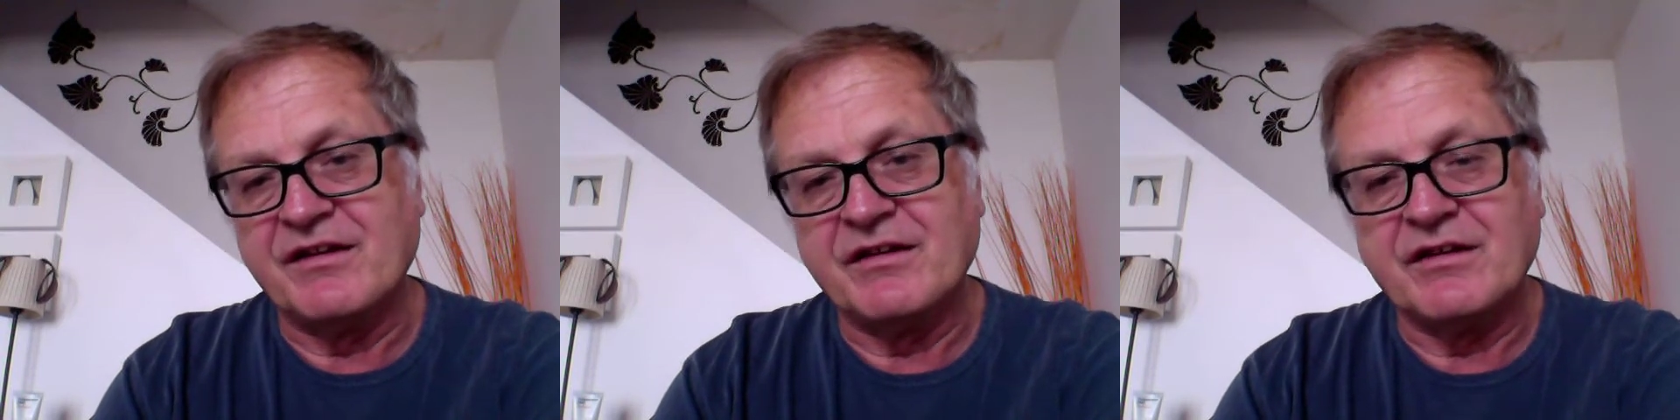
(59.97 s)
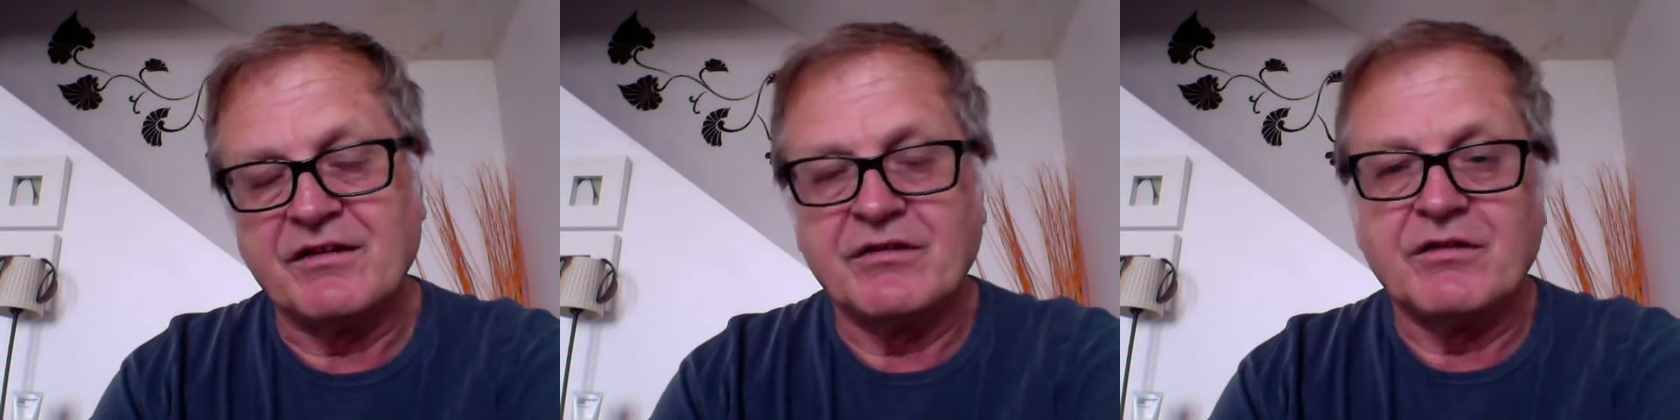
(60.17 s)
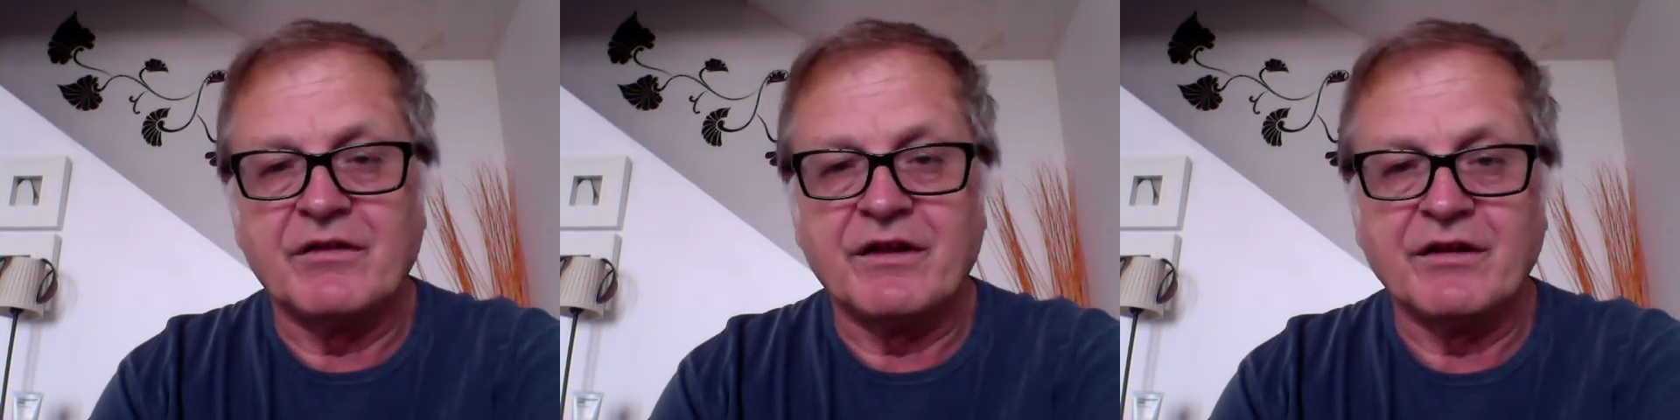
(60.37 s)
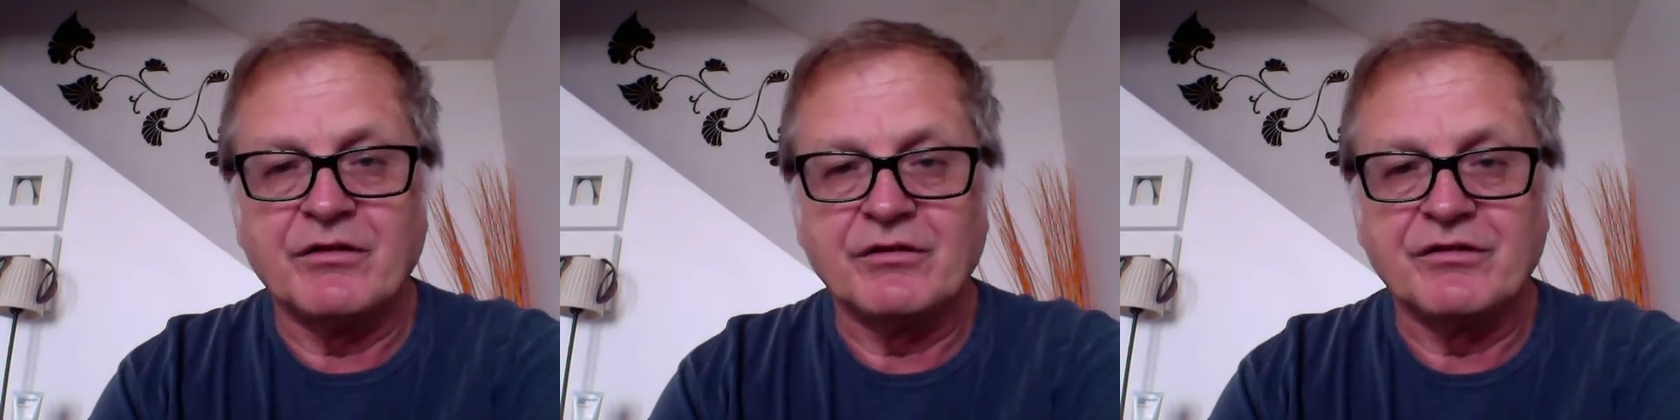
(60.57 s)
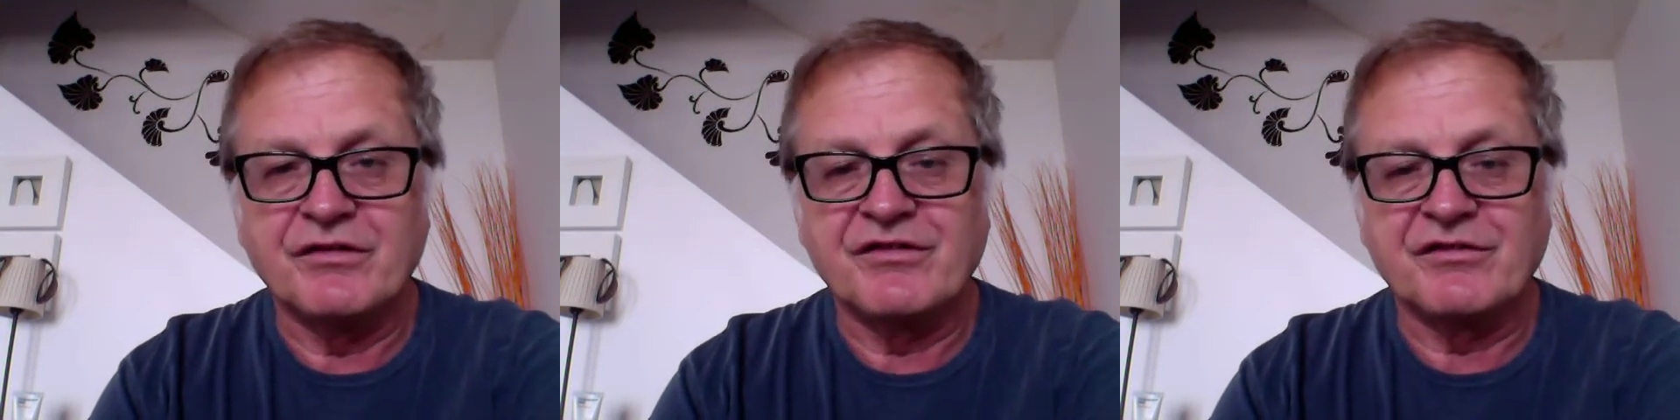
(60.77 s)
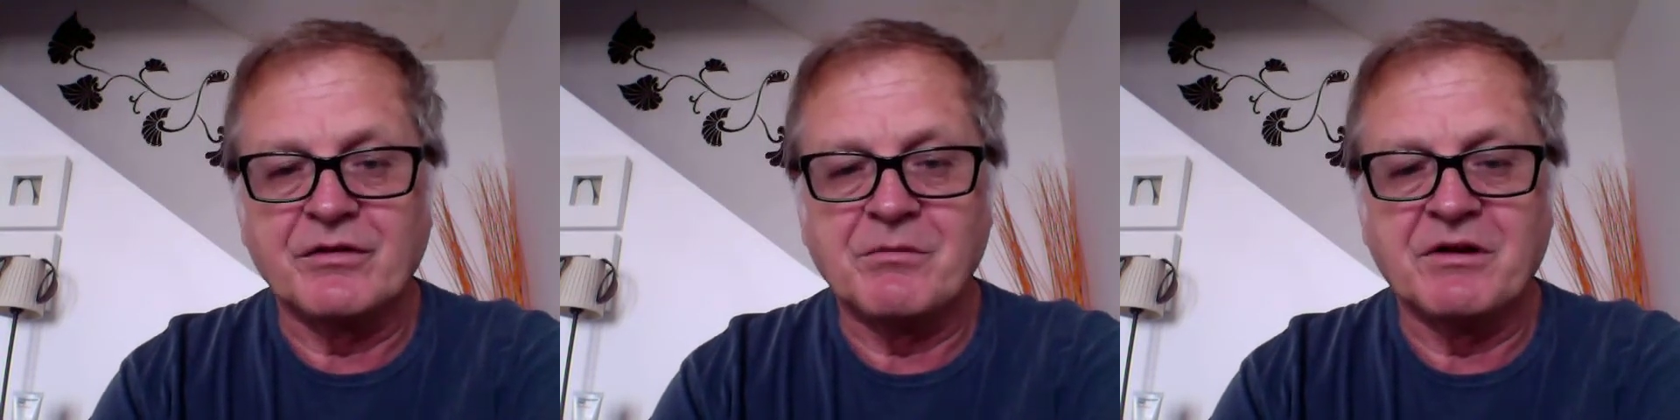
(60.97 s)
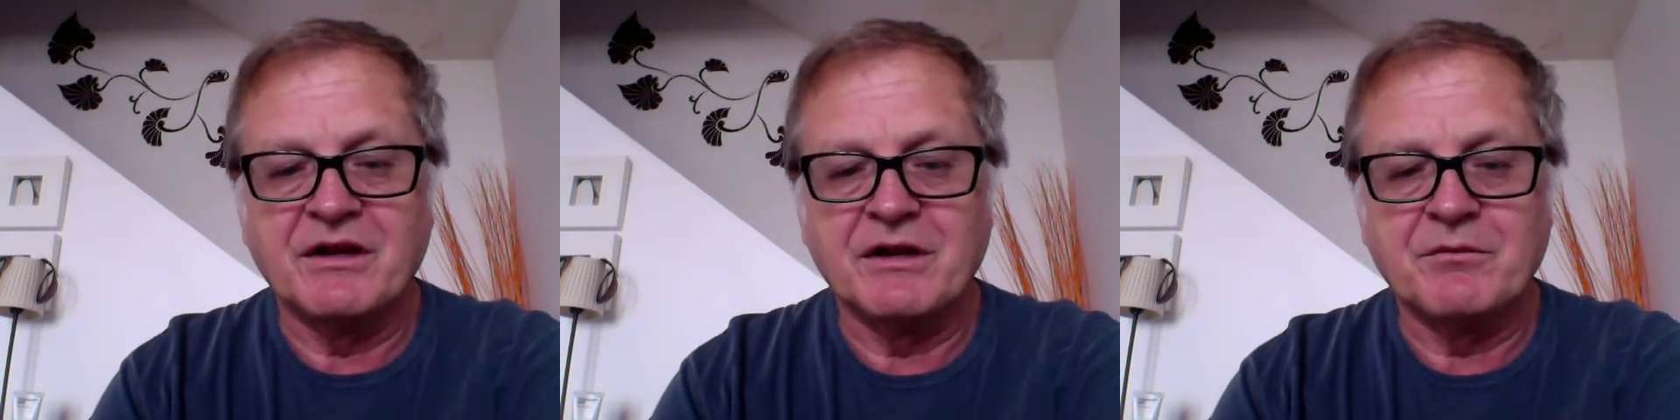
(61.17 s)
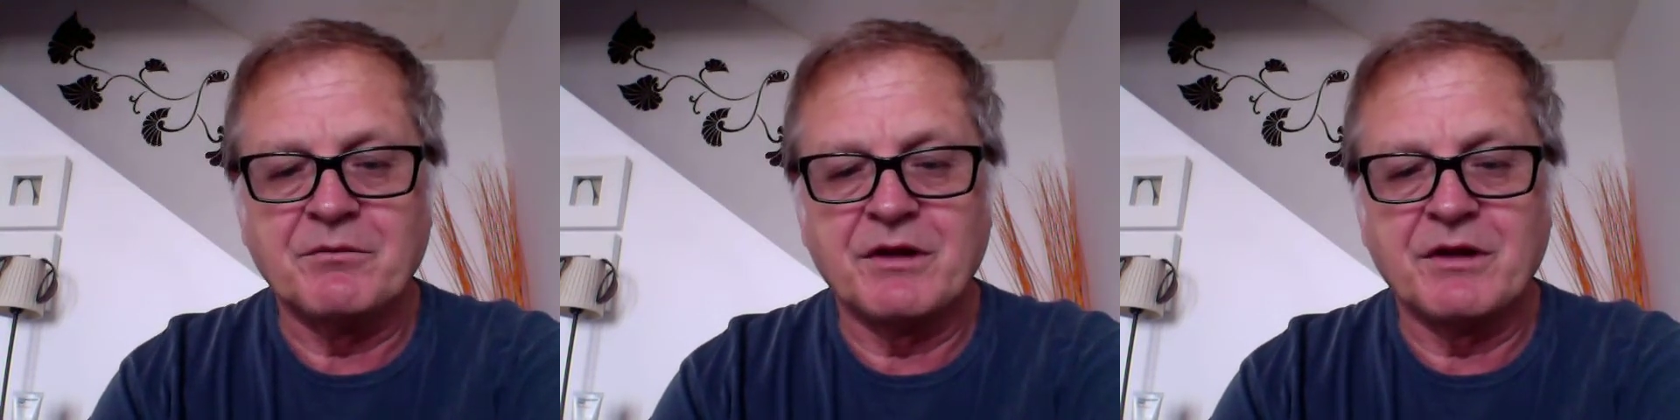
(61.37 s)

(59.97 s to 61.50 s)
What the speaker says: they don't discriminate